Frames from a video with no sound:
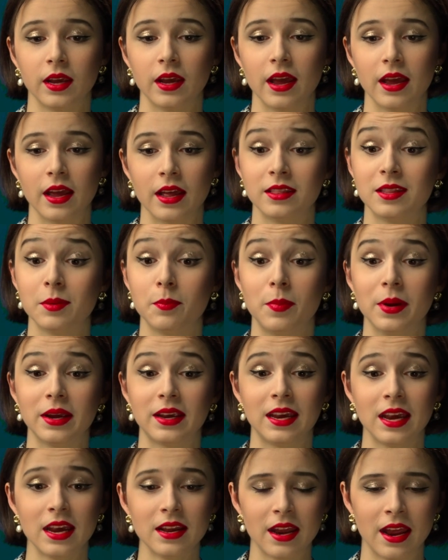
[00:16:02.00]
At the
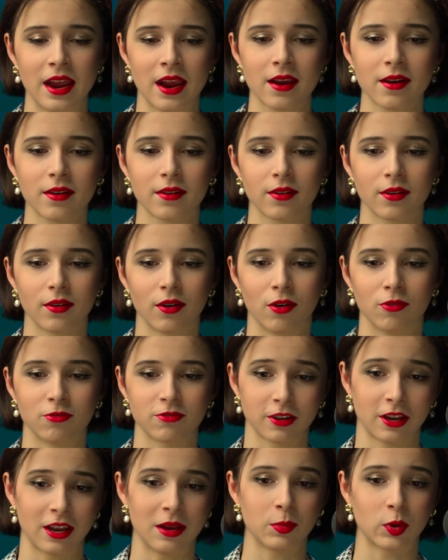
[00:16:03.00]
beginning of
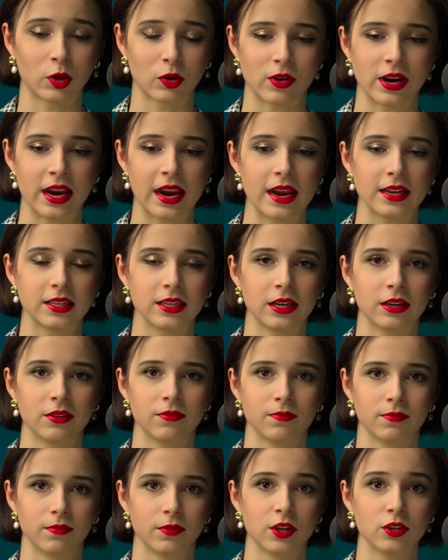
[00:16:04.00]
him
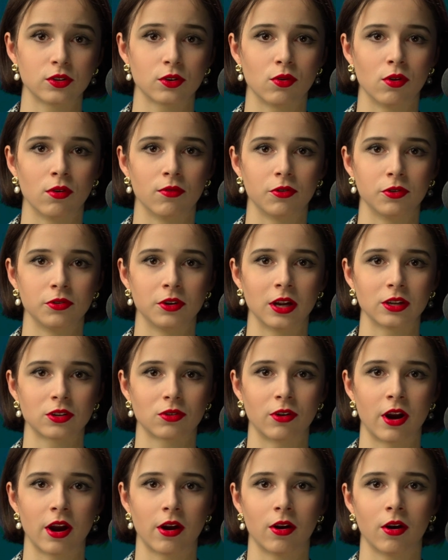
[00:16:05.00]
creating the score for
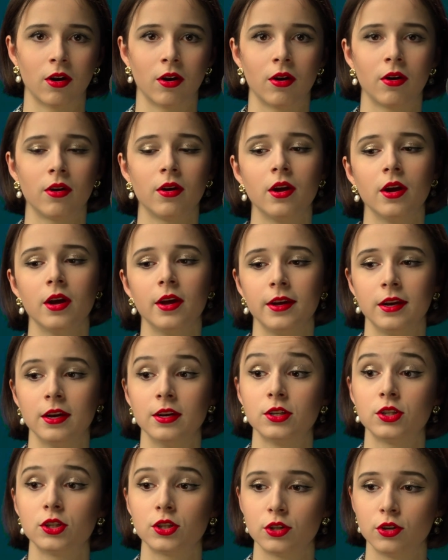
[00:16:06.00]
Nutcracker, he
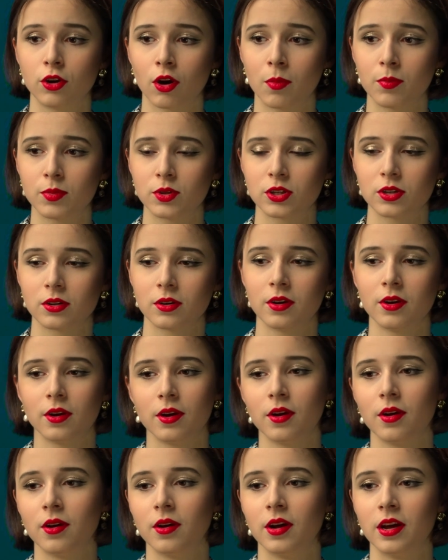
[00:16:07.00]
stopped
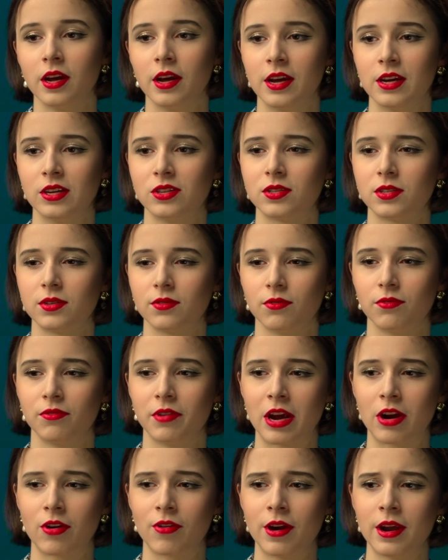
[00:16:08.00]
his
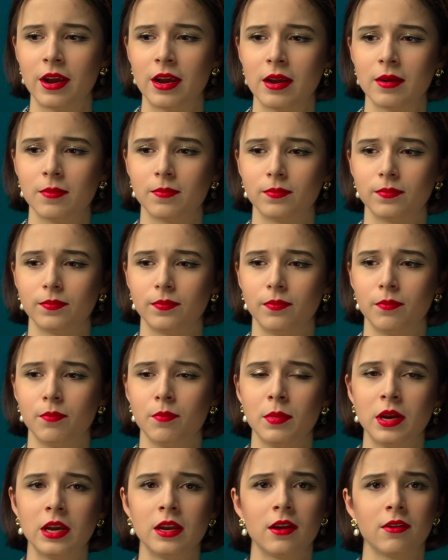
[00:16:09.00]
very
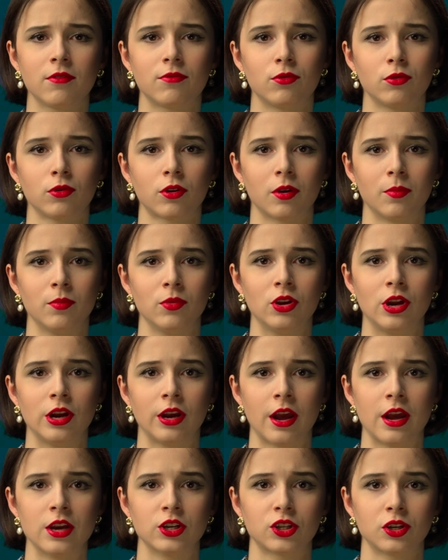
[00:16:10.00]
meaningful
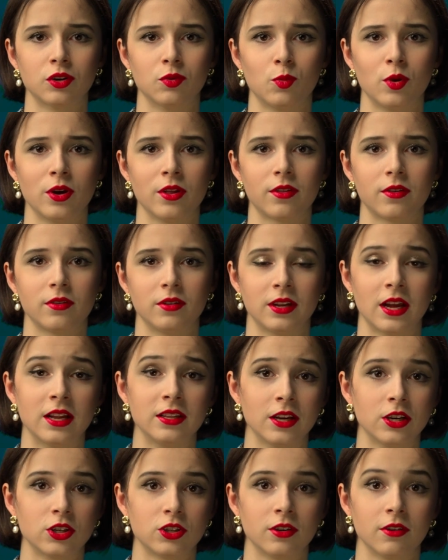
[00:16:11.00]
communication with
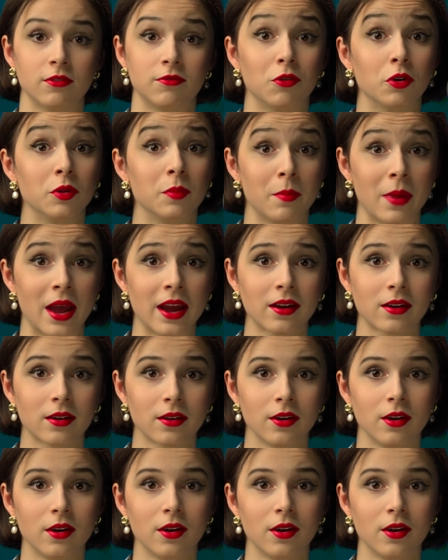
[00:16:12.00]
Nadezhda von Meck,